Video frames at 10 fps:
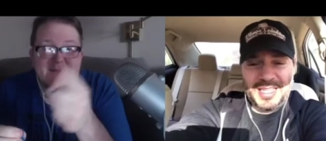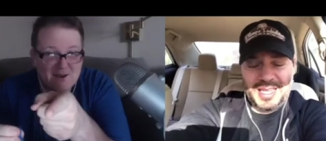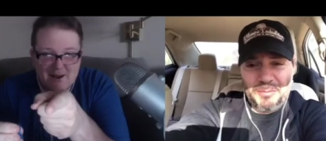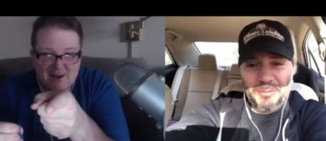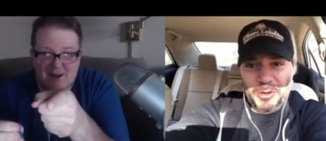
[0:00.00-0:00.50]
Speaker 1: He there
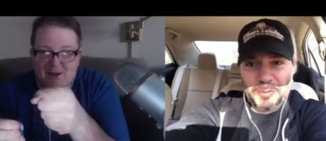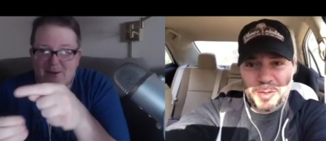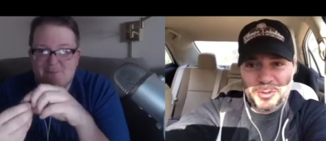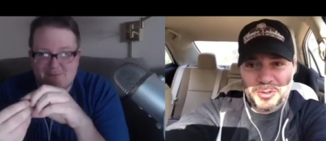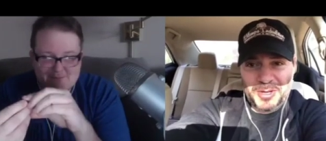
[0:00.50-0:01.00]
said most go.
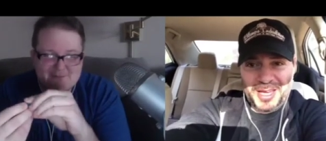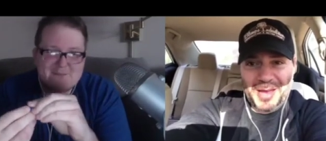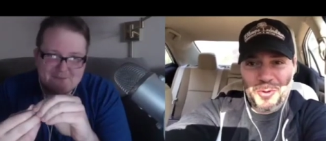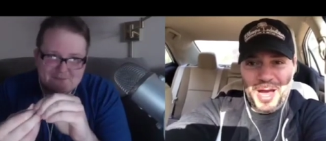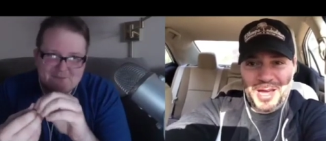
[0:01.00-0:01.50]
people who
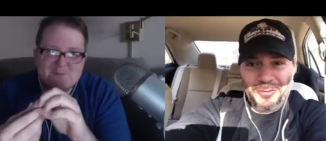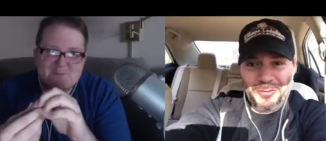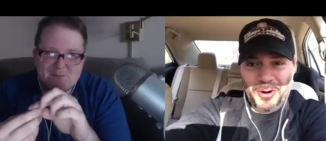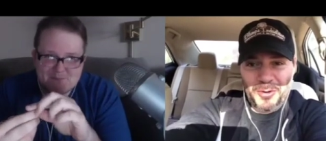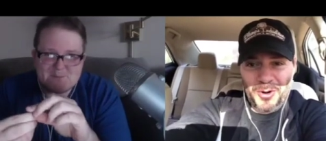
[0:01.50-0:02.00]
gain weight
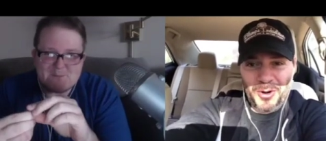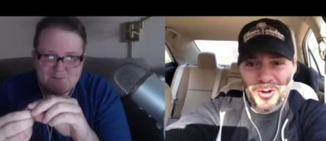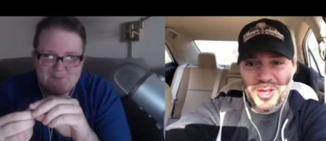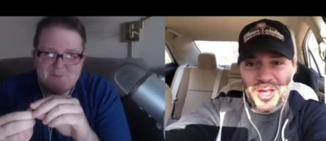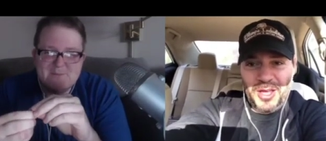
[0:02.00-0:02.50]
for a
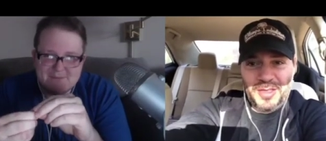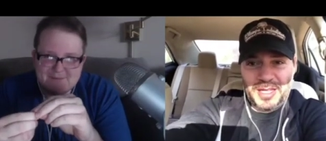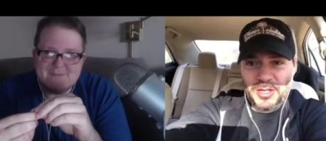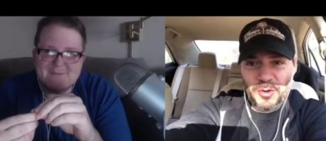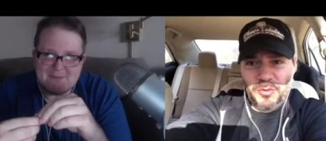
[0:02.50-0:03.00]
role they
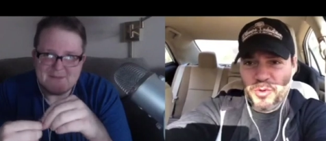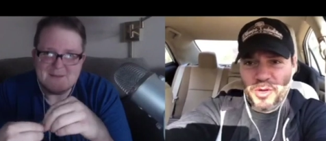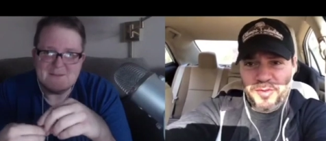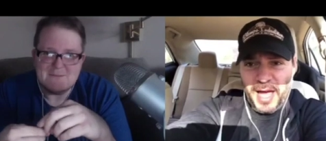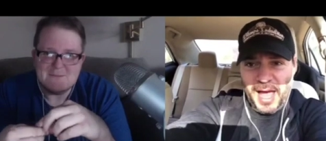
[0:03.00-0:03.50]
do it real
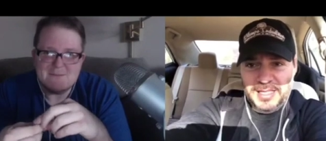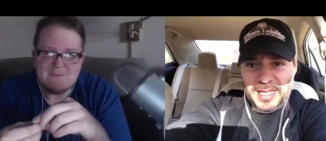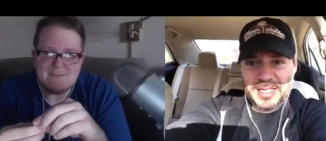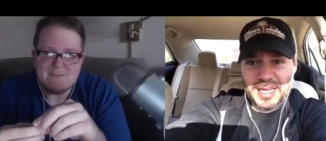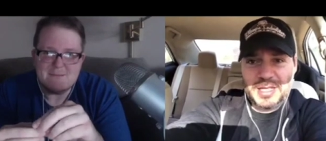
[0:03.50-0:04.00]
fast. He
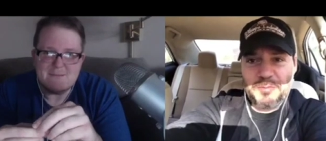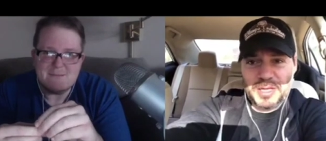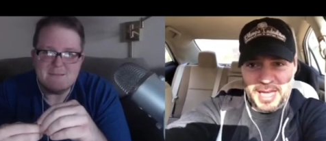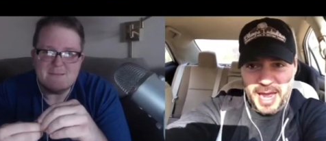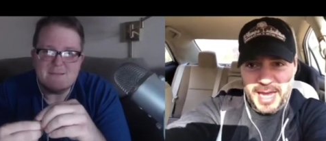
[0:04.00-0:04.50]
said he's
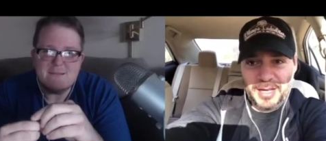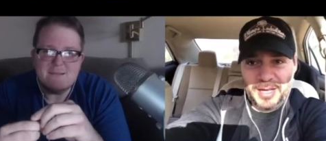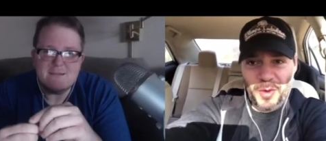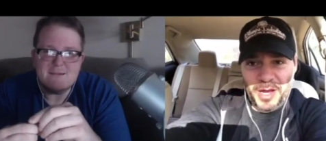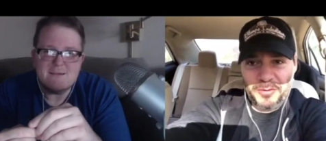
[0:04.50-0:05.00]
been
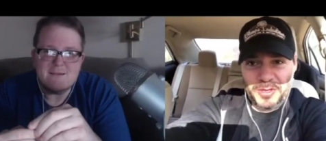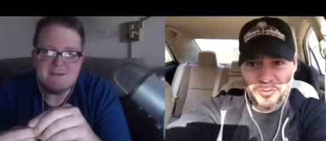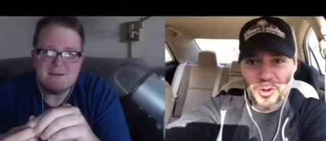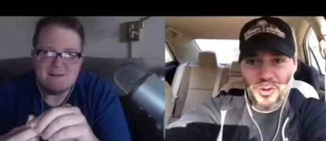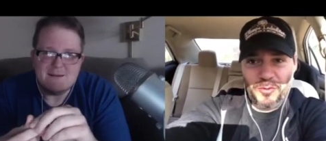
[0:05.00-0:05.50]
gaining weight for this
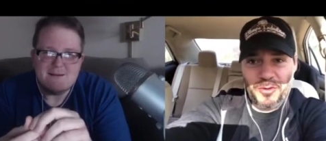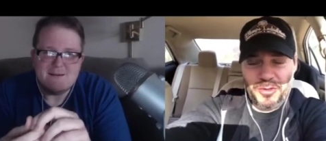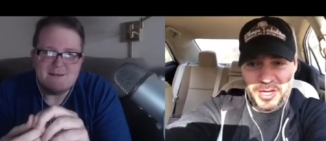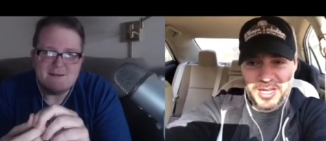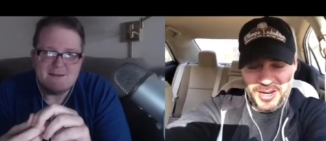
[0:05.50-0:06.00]
role over
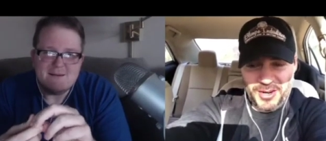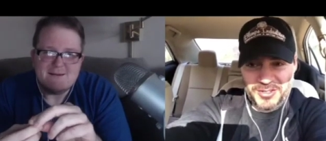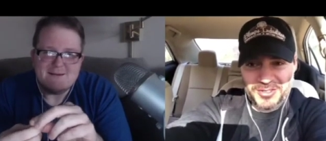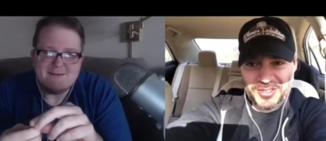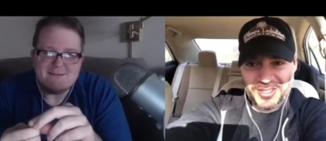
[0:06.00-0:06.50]
30
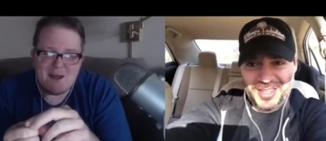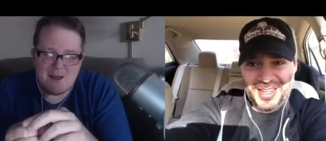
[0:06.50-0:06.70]
years,